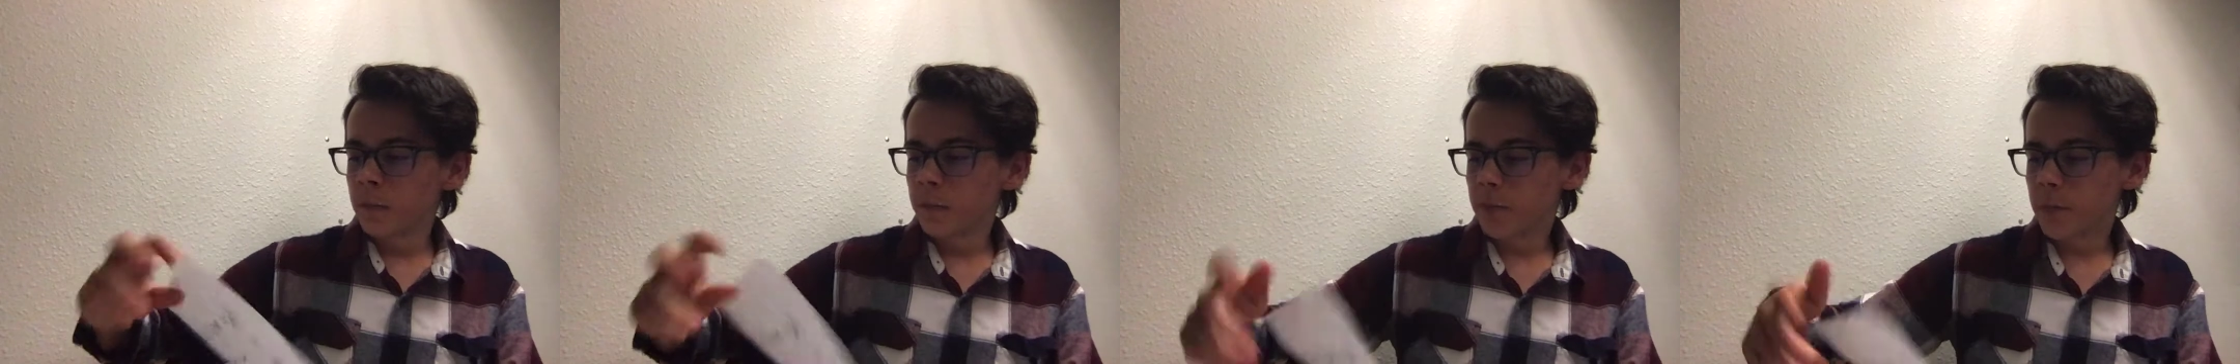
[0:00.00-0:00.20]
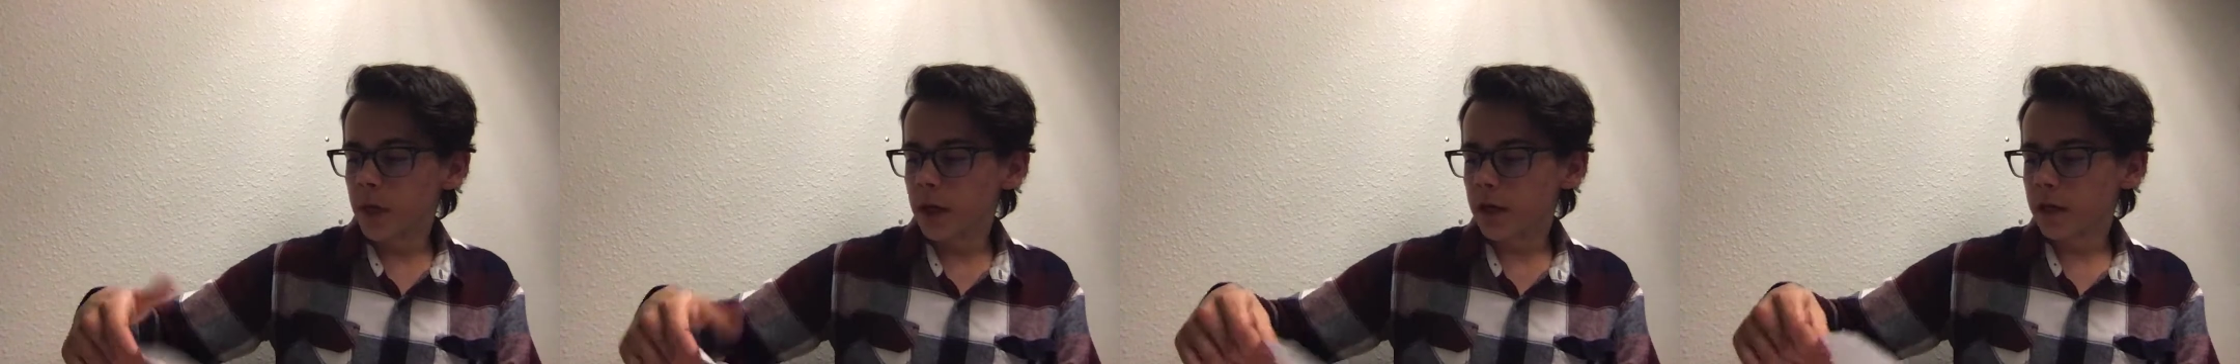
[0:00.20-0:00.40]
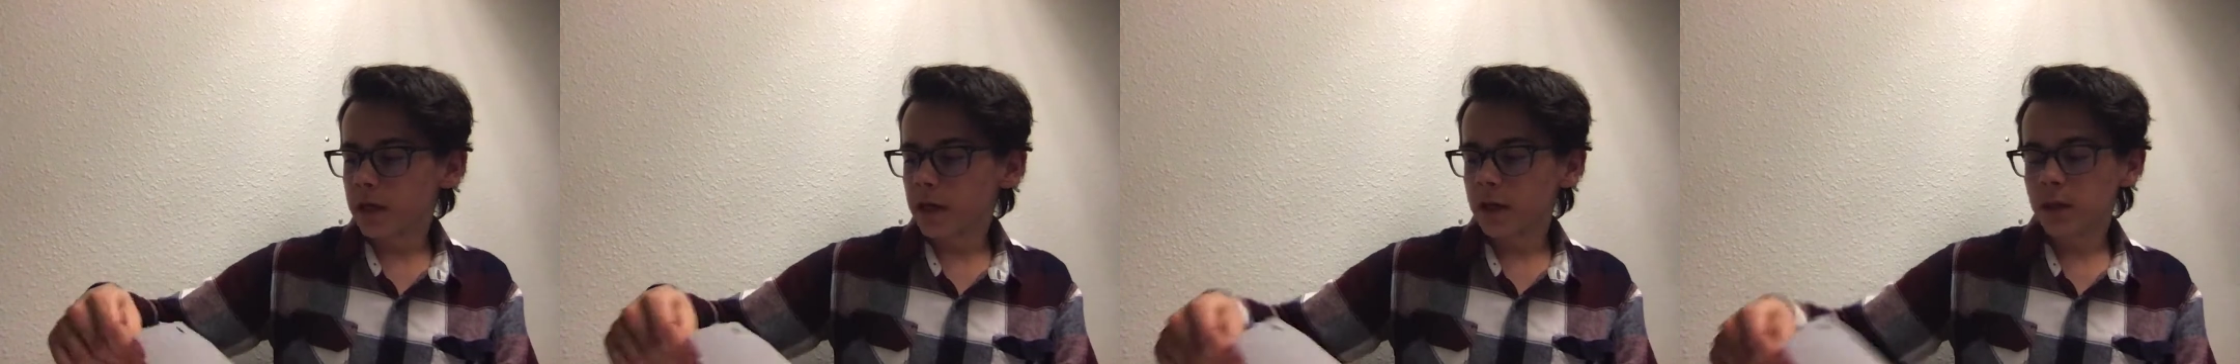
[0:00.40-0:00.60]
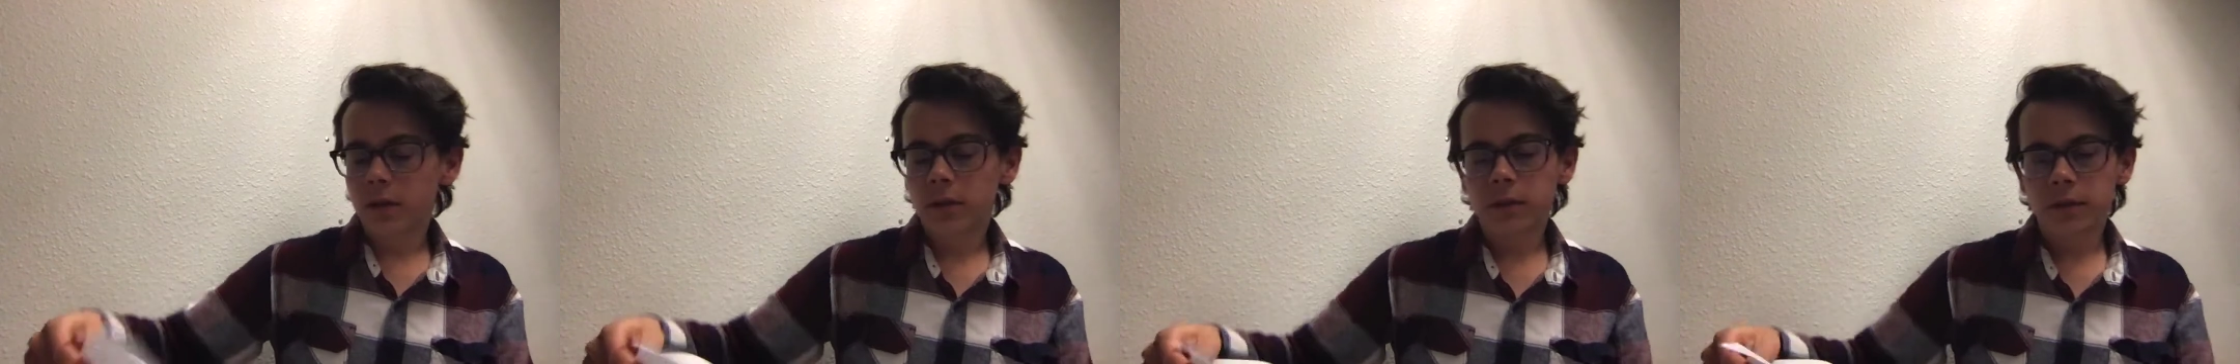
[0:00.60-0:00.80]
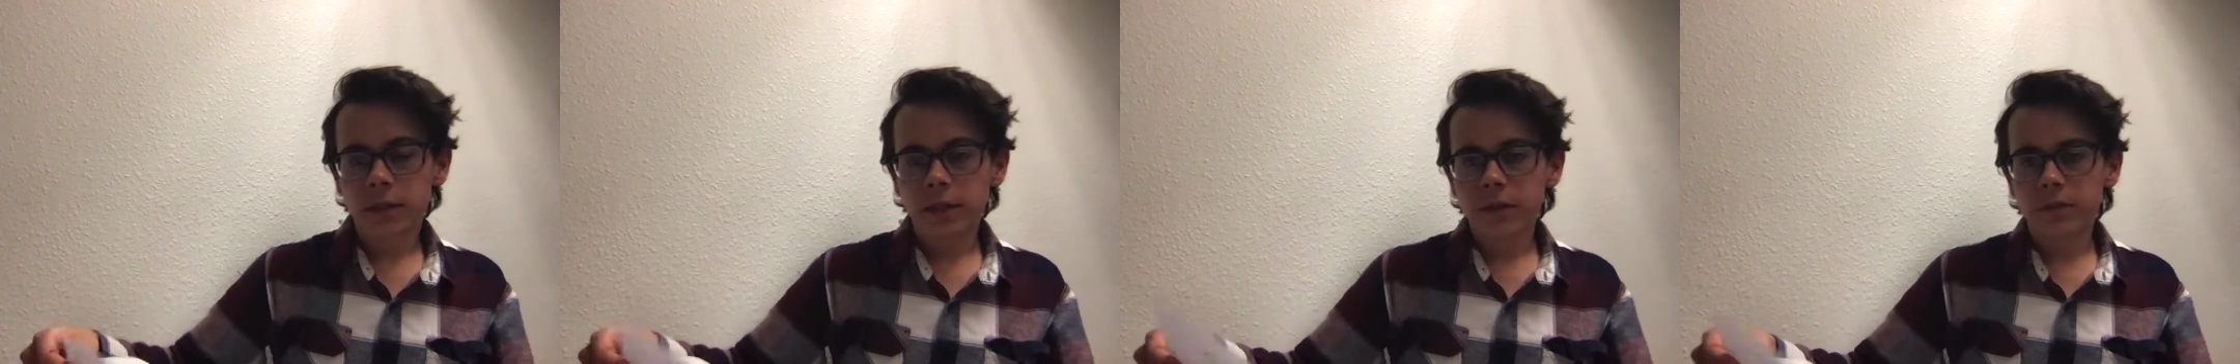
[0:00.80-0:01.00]
But
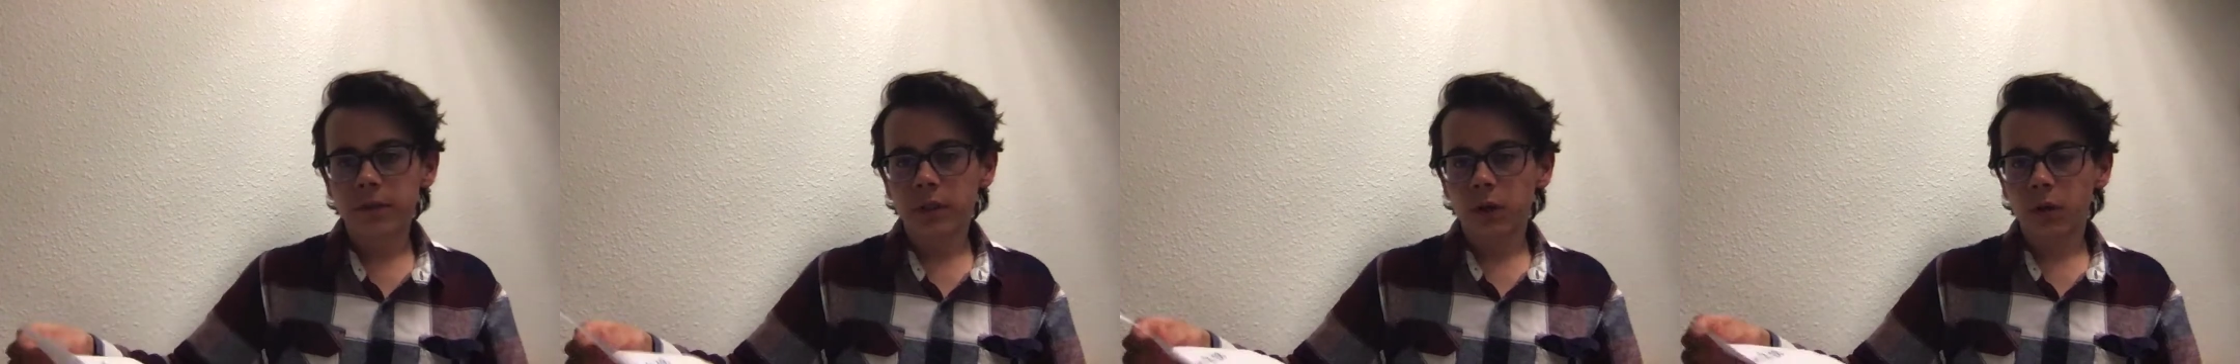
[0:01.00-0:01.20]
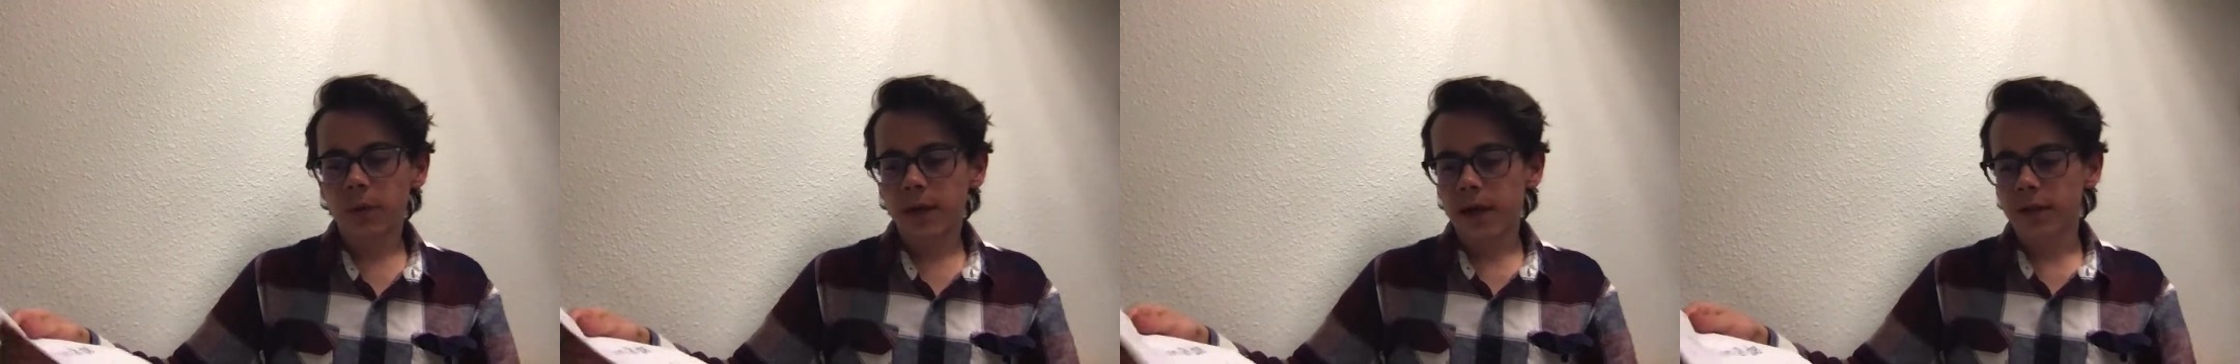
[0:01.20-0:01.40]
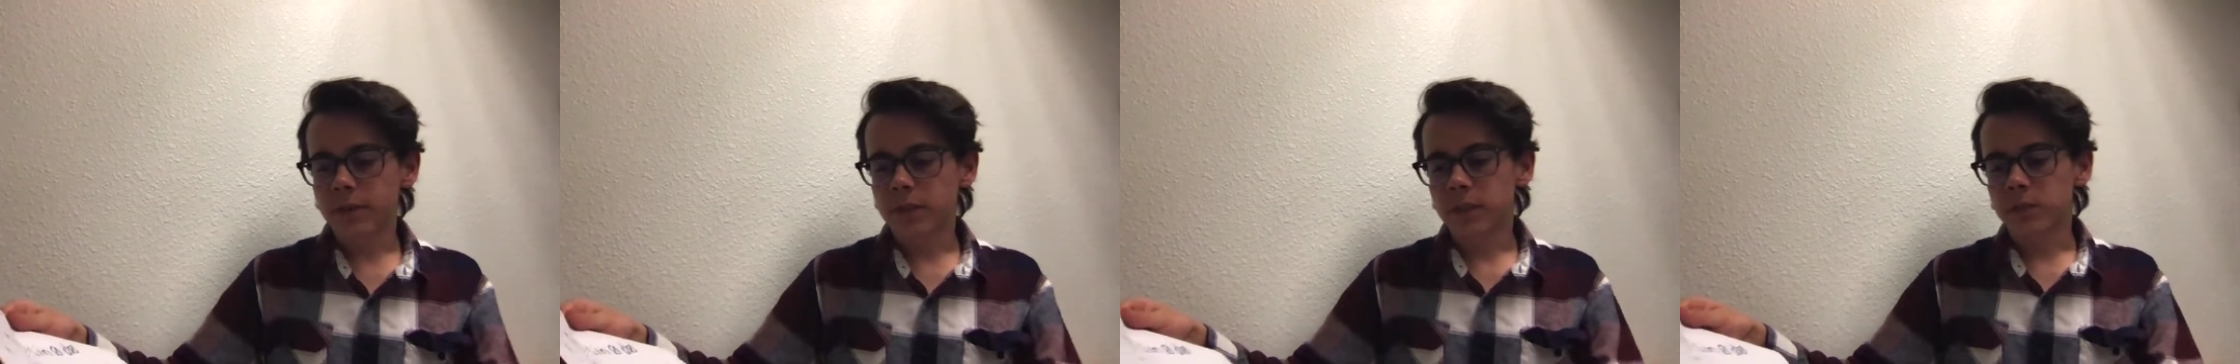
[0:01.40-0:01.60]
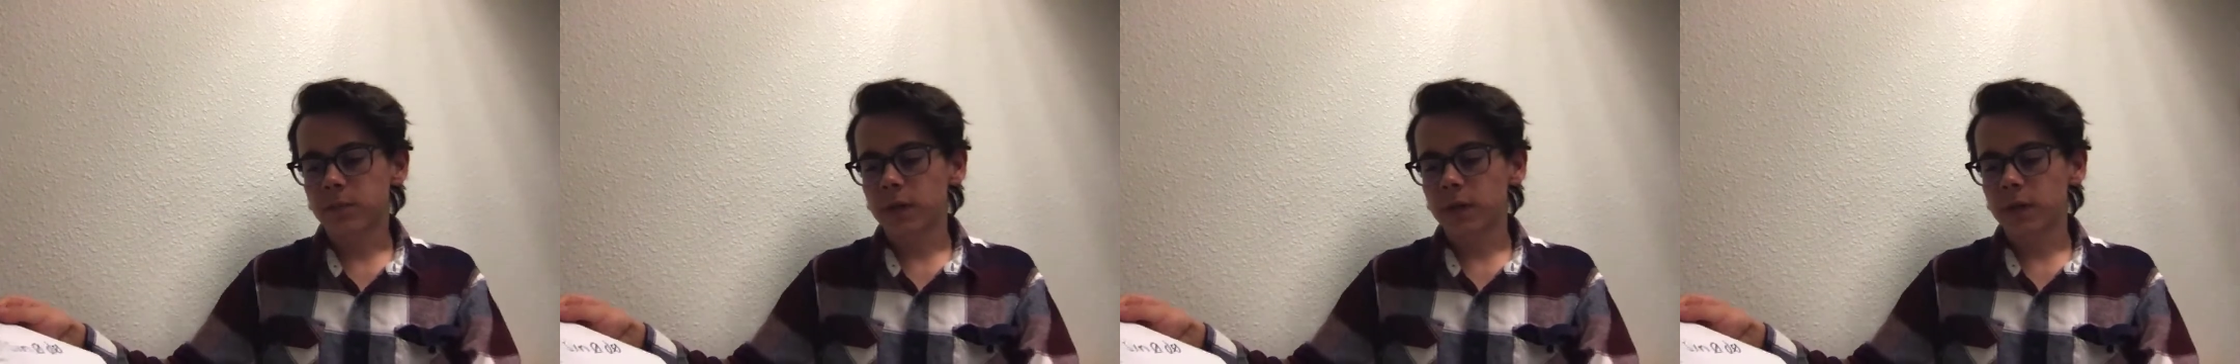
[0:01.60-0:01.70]
even though we have this